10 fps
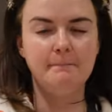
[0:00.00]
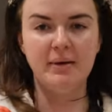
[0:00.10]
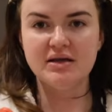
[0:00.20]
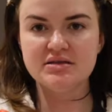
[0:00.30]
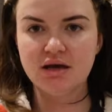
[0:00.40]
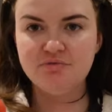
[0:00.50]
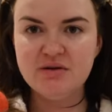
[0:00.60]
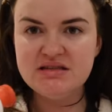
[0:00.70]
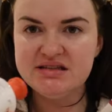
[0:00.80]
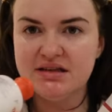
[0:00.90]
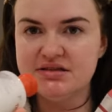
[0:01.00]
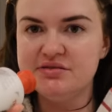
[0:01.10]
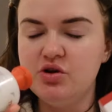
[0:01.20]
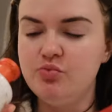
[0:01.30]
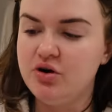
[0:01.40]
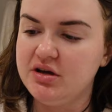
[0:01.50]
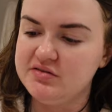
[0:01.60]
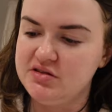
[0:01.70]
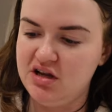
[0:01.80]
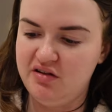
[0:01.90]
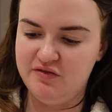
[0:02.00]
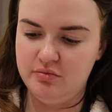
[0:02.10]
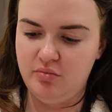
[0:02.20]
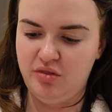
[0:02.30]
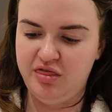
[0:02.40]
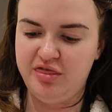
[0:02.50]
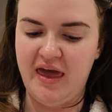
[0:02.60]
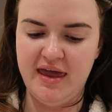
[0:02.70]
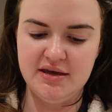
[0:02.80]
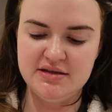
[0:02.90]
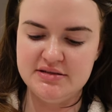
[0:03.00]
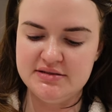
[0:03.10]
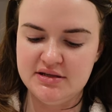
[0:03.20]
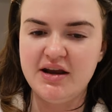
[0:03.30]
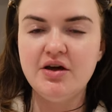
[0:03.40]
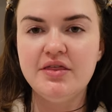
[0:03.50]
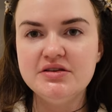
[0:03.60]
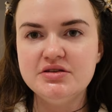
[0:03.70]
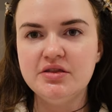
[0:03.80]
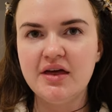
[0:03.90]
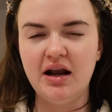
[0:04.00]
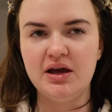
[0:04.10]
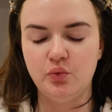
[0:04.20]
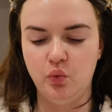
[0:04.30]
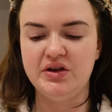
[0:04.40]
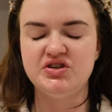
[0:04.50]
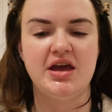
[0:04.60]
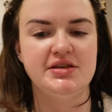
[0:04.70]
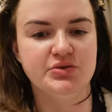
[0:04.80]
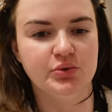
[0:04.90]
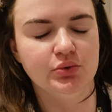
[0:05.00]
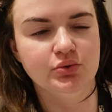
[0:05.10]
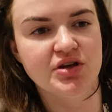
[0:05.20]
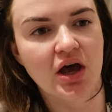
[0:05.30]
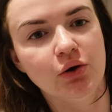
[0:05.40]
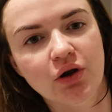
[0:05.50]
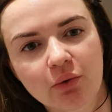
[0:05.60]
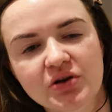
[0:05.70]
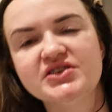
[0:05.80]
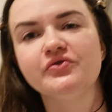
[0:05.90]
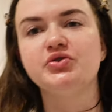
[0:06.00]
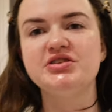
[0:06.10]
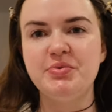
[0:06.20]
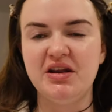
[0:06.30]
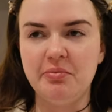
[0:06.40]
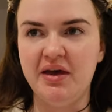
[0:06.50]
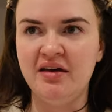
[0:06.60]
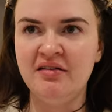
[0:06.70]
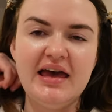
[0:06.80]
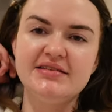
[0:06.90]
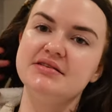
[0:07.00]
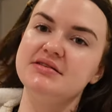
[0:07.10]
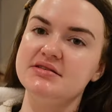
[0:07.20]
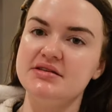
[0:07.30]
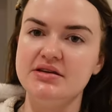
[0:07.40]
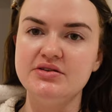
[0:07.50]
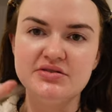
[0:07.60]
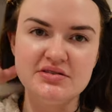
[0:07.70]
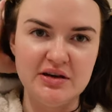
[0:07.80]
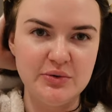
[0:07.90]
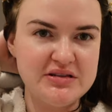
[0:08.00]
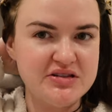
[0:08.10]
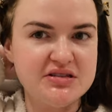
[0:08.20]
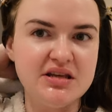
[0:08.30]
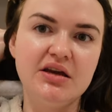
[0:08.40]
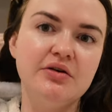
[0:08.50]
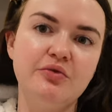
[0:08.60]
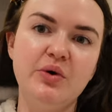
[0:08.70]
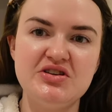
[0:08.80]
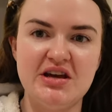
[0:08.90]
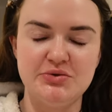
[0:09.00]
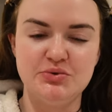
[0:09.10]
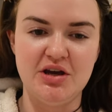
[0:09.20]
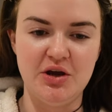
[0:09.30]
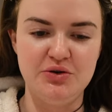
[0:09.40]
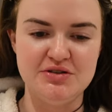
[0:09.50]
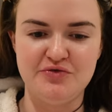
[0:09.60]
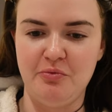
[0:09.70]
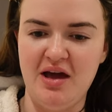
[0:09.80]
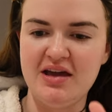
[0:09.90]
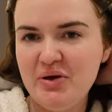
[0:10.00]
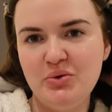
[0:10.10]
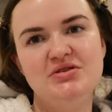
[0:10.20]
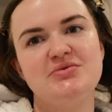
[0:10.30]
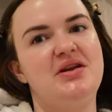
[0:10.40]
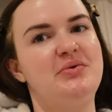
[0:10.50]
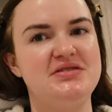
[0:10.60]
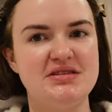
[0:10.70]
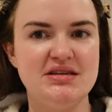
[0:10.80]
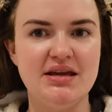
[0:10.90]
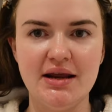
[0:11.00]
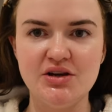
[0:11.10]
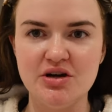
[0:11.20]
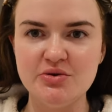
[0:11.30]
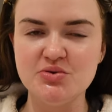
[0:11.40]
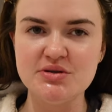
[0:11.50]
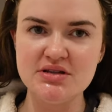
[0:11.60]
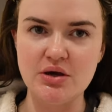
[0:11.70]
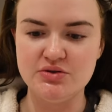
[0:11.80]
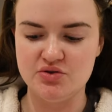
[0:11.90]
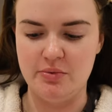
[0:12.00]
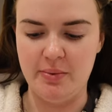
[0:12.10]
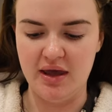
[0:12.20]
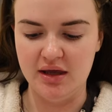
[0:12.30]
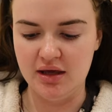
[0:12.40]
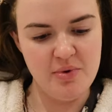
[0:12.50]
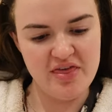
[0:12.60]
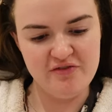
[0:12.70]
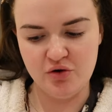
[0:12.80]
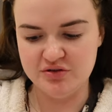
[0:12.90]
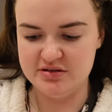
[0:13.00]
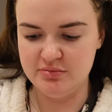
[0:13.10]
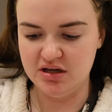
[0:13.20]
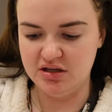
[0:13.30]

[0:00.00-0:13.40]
But I've been sent some new products today from Thayer's. I know they do that like Witch Hazel toner, which I've always been a bit hesitant to use because I always just think of Witch Hazel toners from like Boots when I was a teenager, which was so stripping. But they've got some like